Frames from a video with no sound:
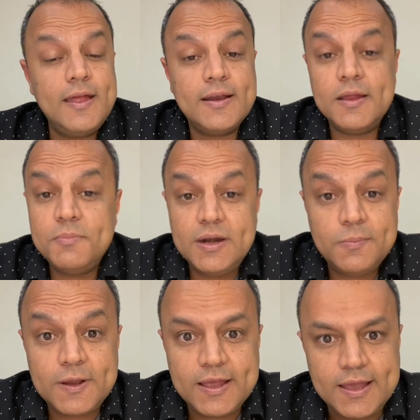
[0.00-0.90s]
that can
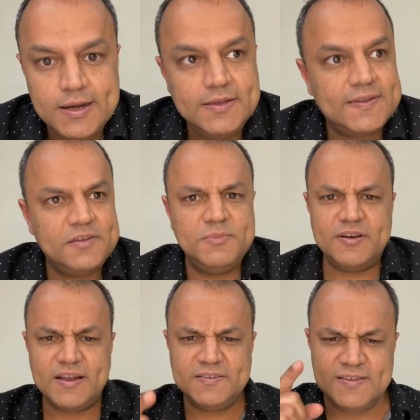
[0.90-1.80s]
multiply any size
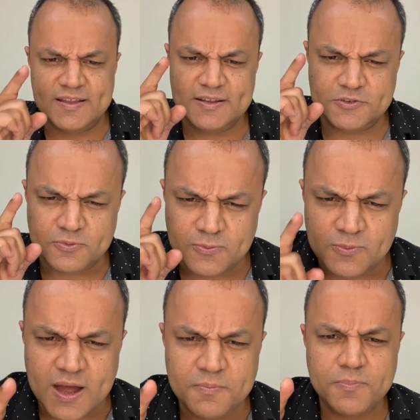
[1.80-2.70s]
matrices, and this
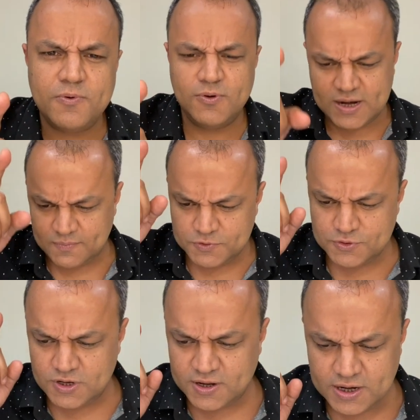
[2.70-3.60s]
one program which
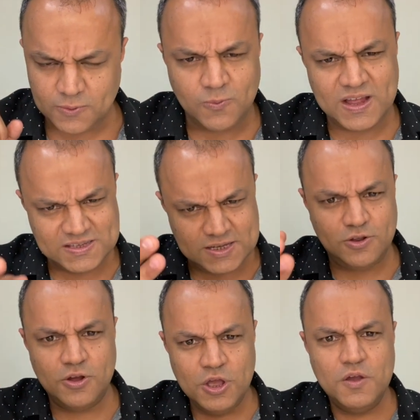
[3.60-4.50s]
you learn it once in
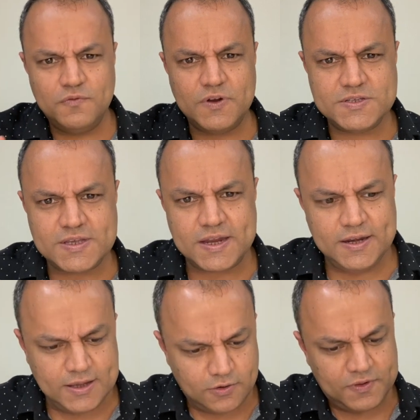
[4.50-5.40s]
your first, second
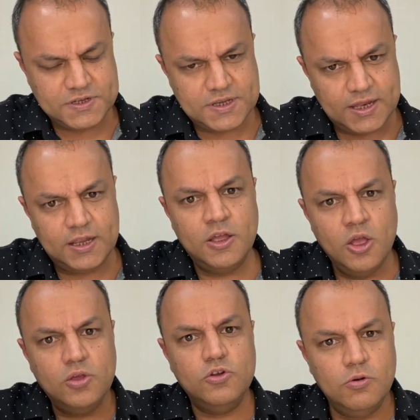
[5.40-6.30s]
year of
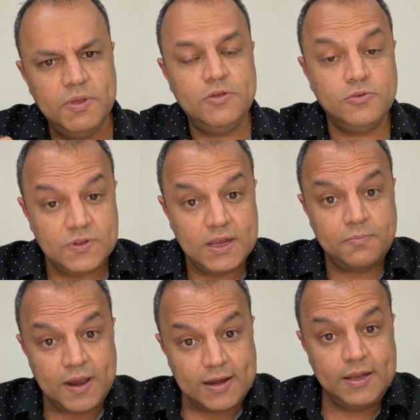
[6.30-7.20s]
engineering, you'll be using it
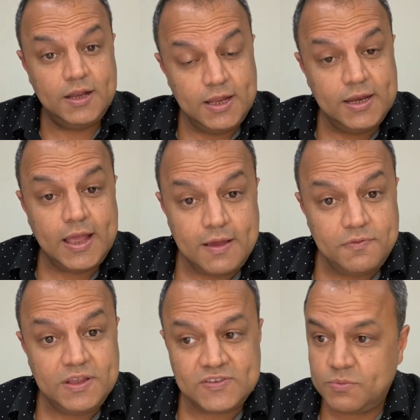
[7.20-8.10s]
practically in
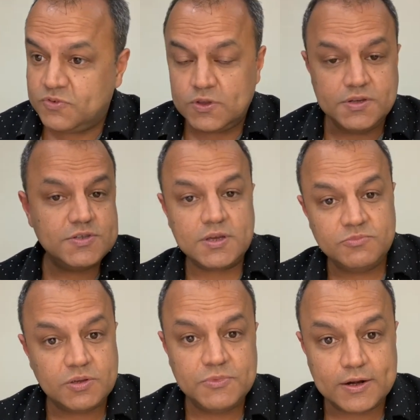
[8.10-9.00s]
every semester in some
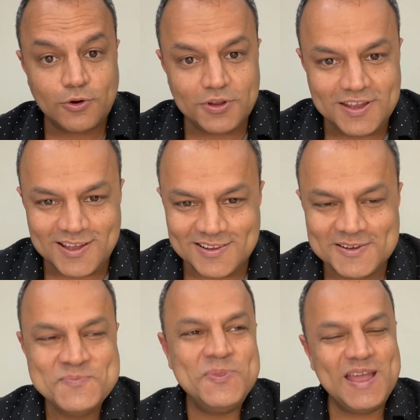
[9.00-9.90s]
subject or the other.
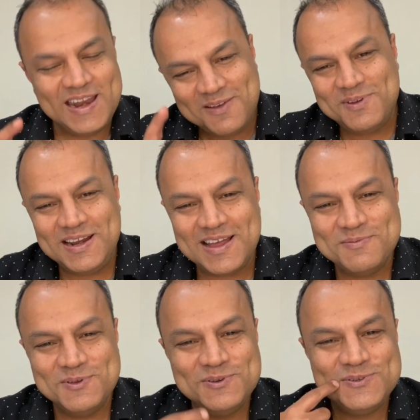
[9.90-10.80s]
And every time
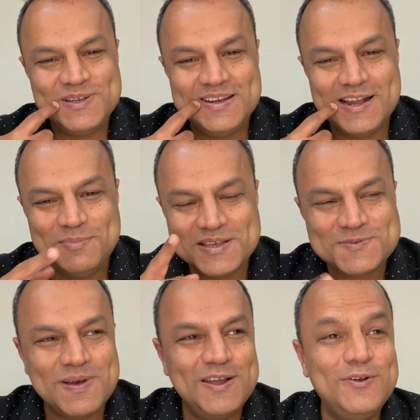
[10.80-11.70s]
you use it, there'll be a
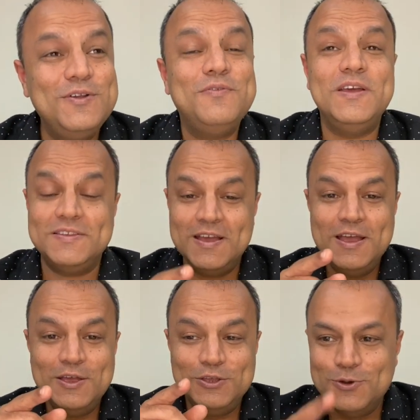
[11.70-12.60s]
smile on your face.
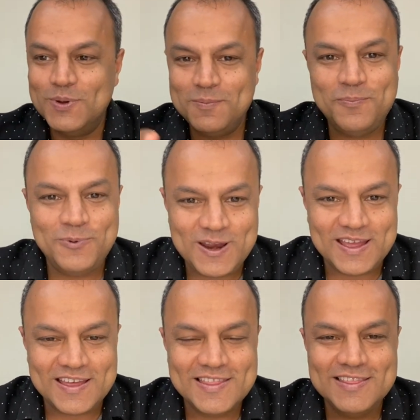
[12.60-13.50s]
You will
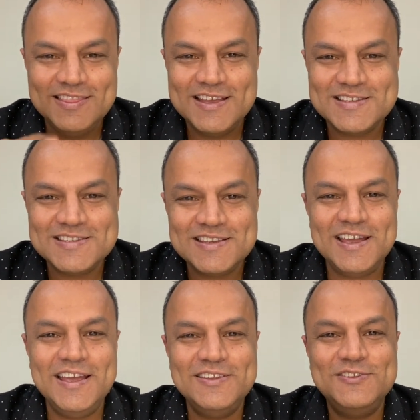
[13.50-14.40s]
pray this
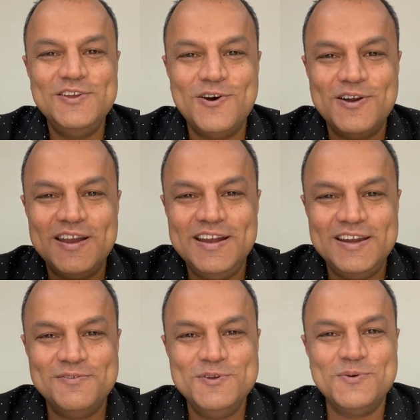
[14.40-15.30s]
is your
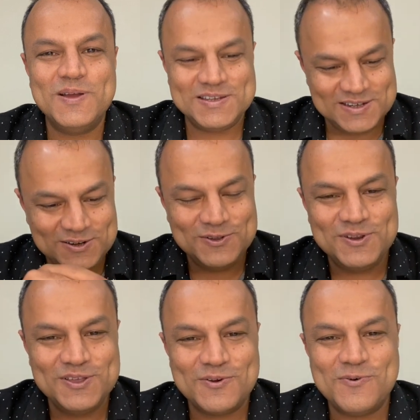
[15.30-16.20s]
interview question
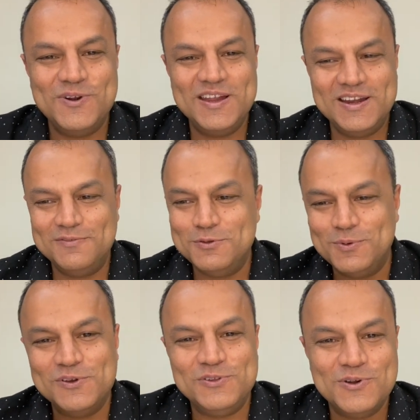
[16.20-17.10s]
during your coding interview,
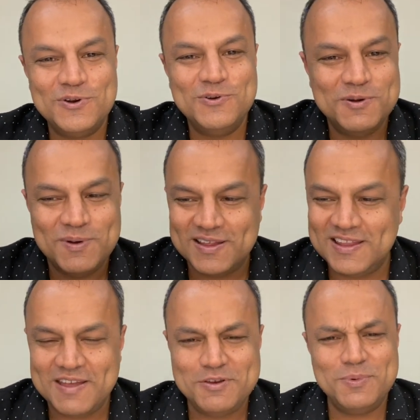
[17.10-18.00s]
because you're going to do it better
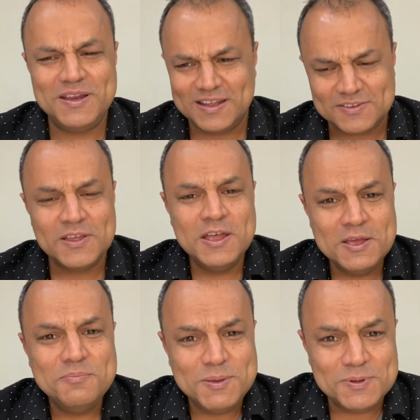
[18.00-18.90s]
than everybody else.
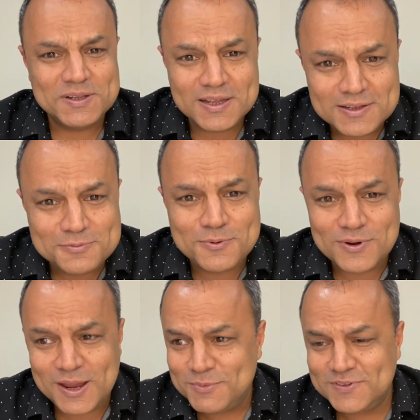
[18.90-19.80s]
People think this
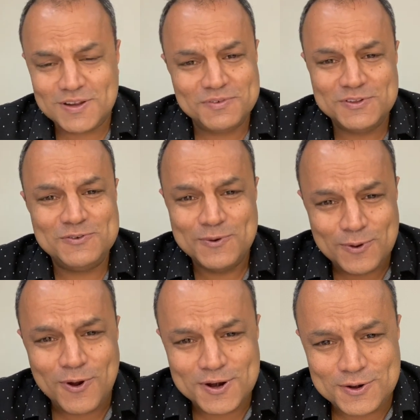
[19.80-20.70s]
program is tough. It's
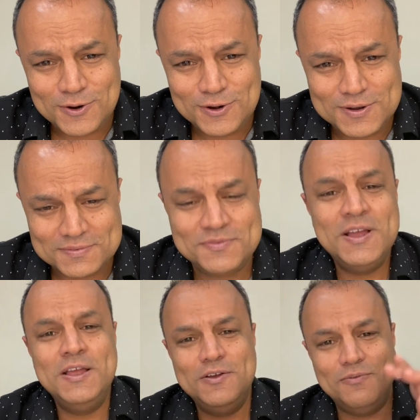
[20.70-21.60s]
not at all tough.
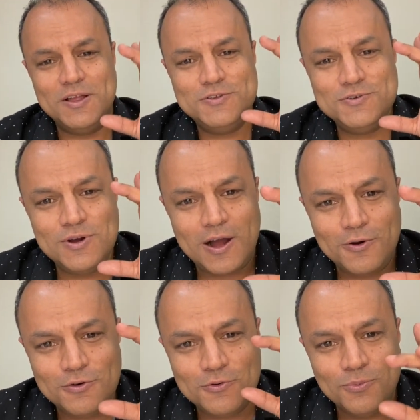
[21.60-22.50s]
Once you know
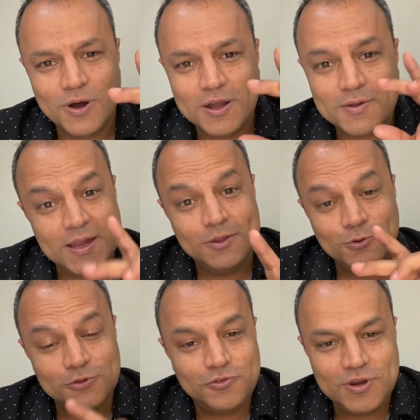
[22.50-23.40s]
how to work in
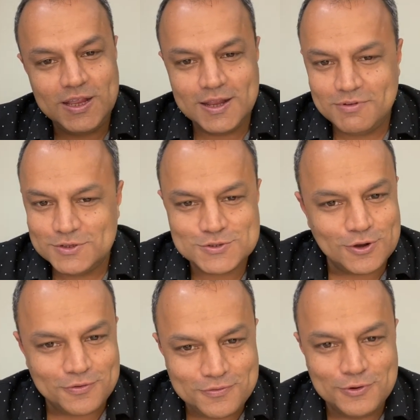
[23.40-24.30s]
those 3 levels
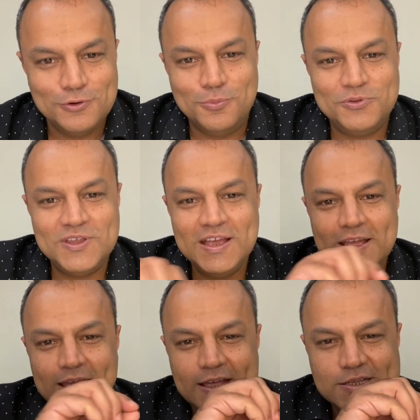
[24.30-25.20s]
of loops,
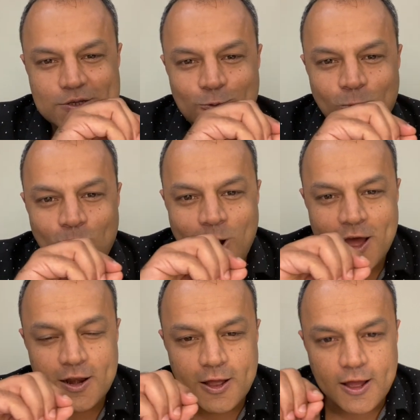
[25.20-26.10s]
it's
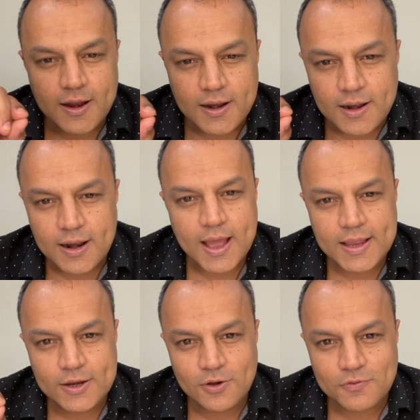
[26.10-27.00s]
one
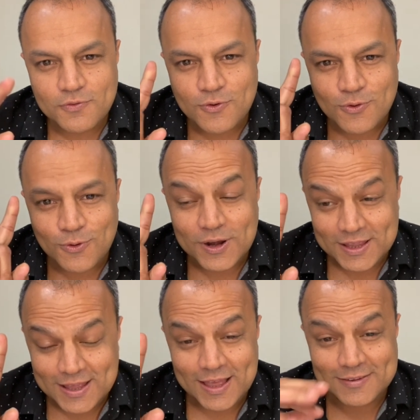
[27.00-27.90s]
line of code.
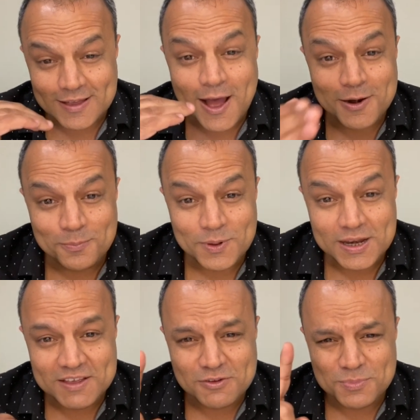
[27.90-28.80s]
Yes,
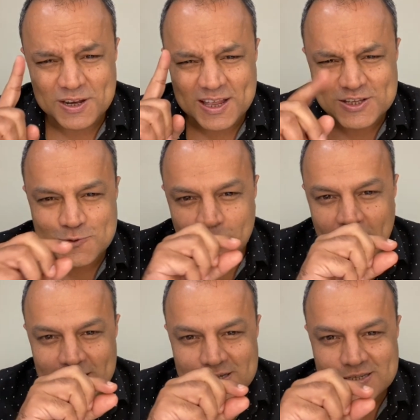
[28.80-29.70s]
unbelievable. It's
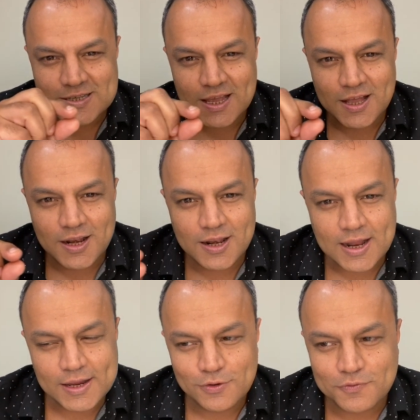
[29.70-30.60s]
one single
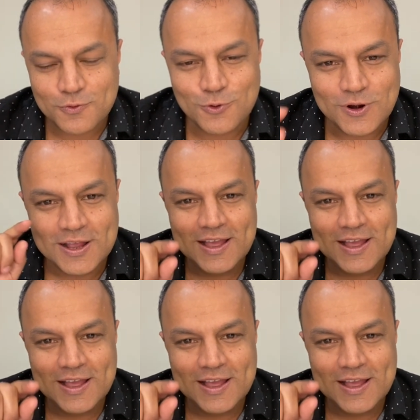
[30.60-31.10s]
line of code